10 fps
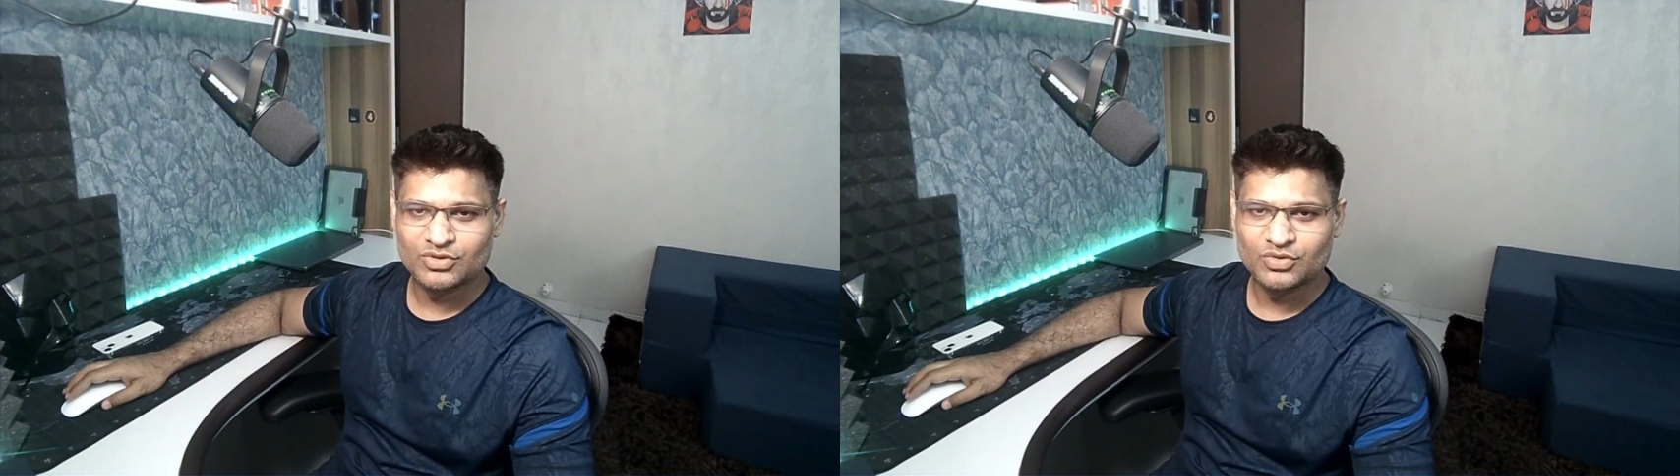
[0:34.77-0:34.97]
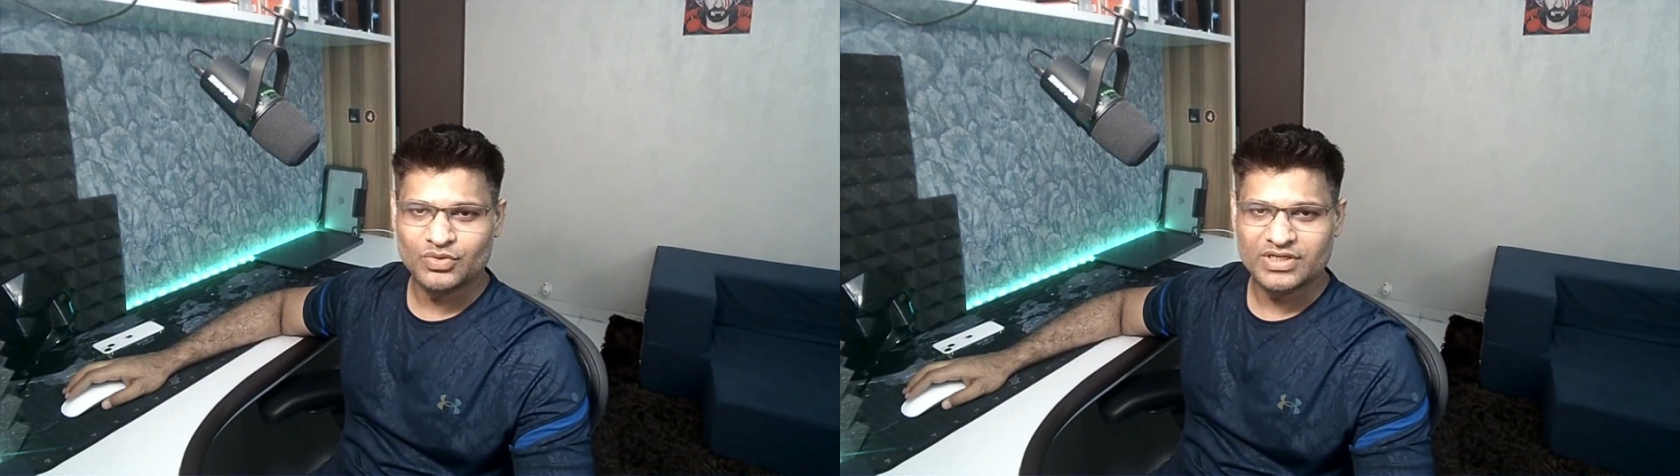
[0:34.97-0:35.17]

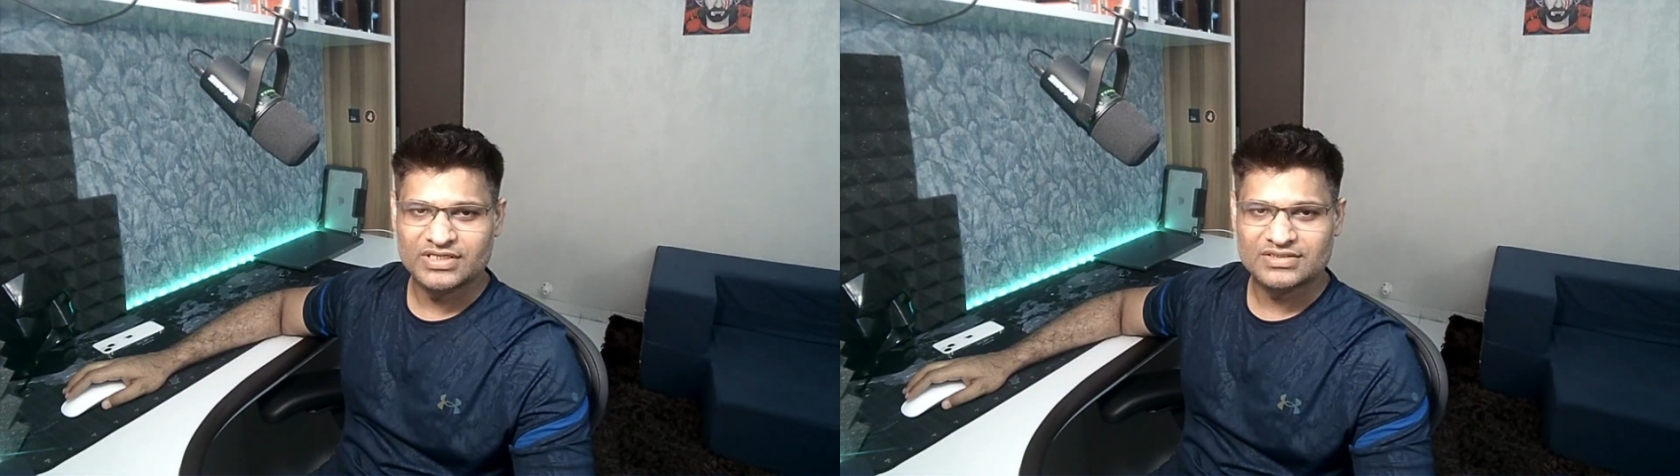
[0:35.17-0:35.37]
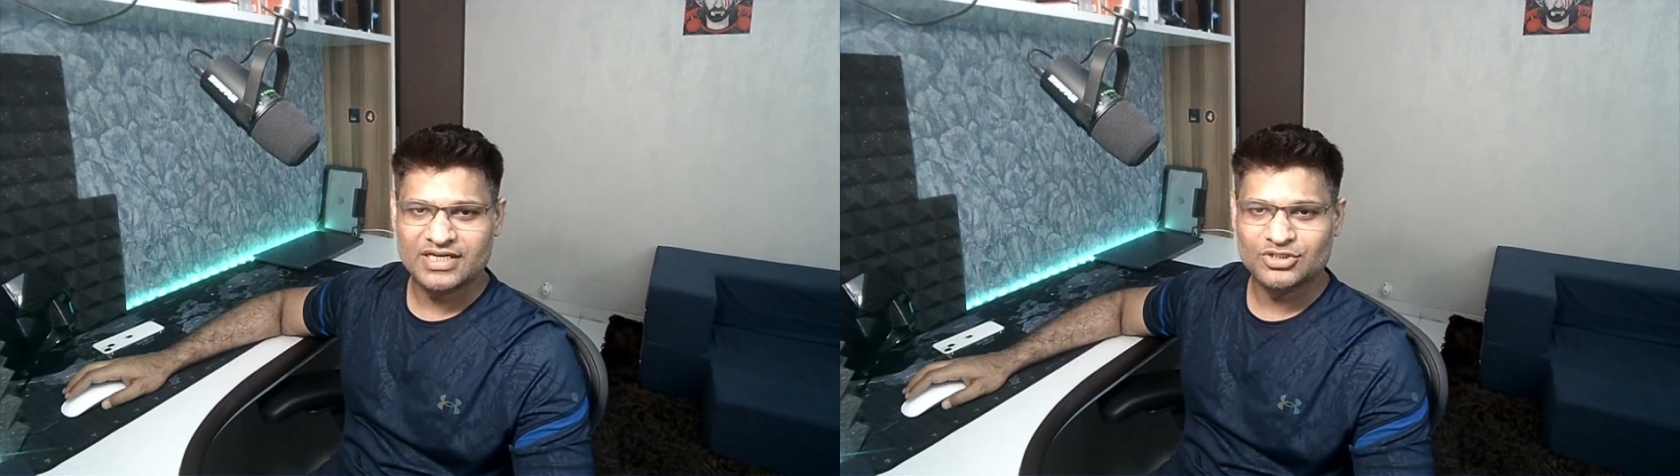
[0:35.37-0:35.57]
you
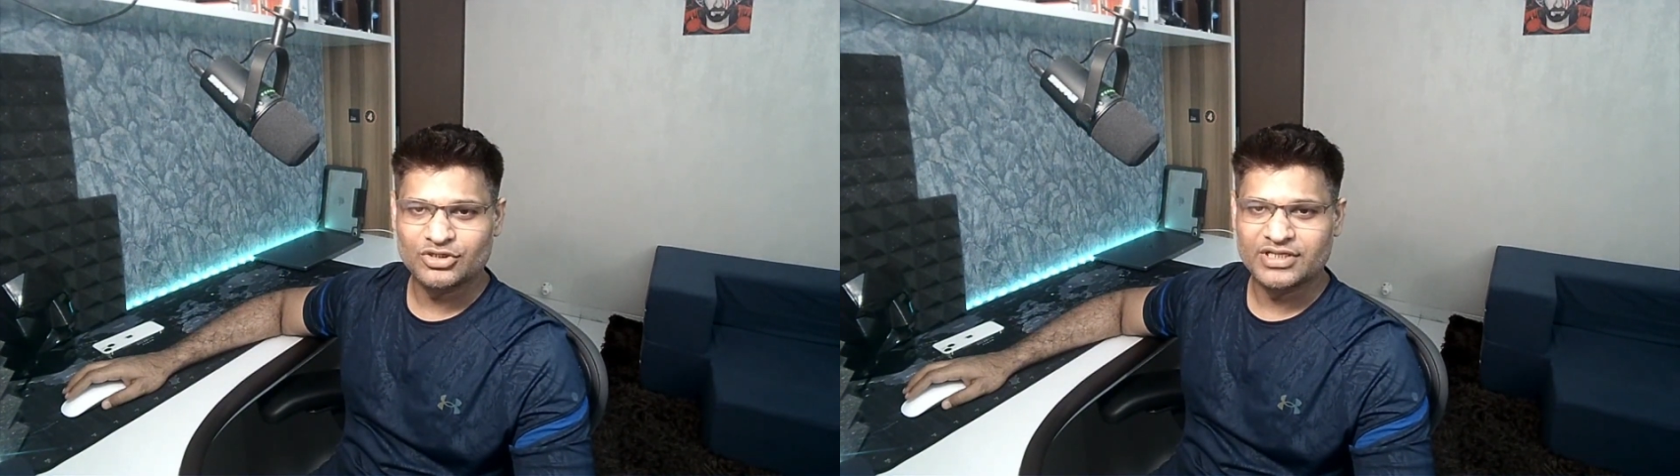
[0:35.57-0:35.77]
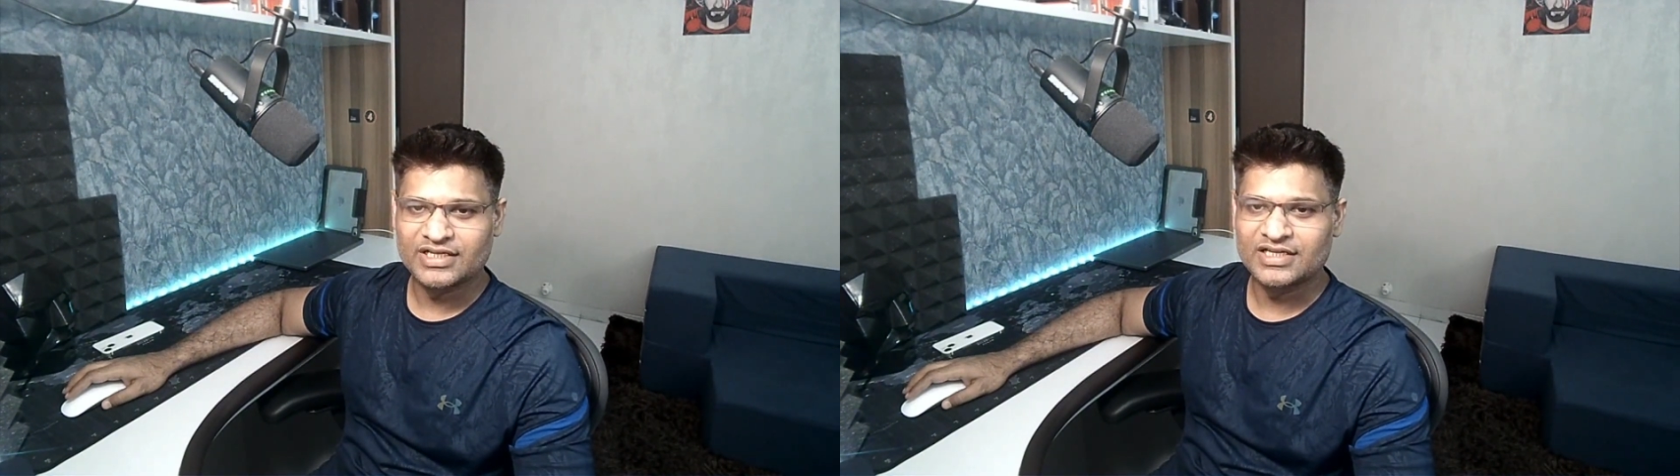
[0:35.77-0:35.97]
is that you're
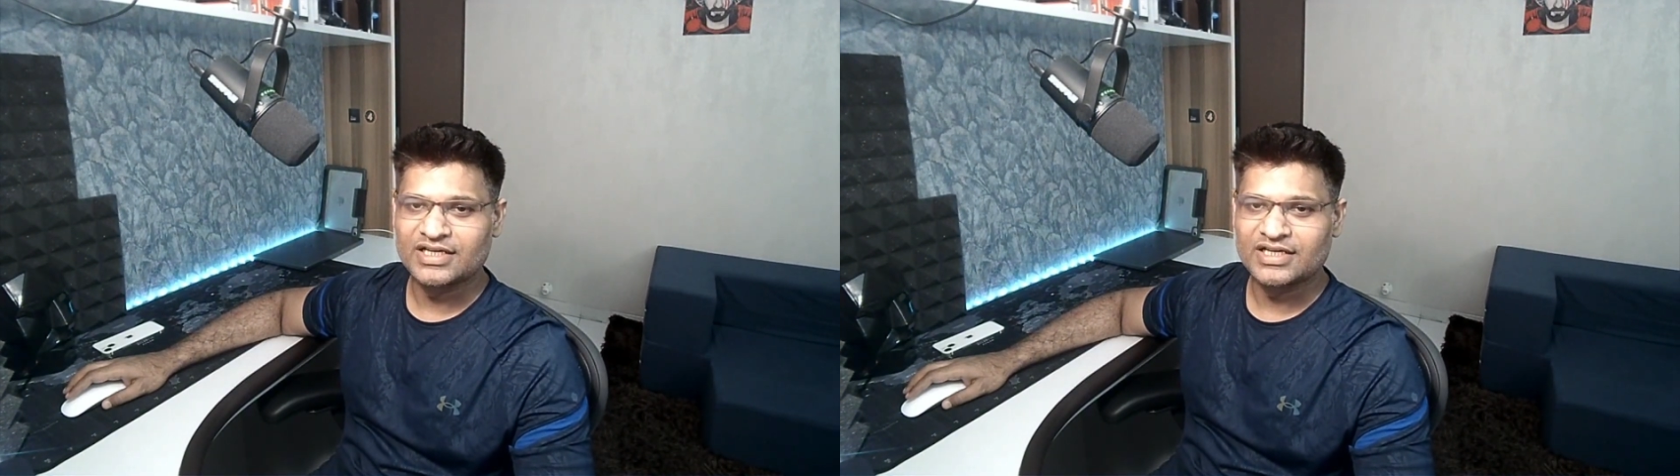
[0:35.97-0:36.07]
taking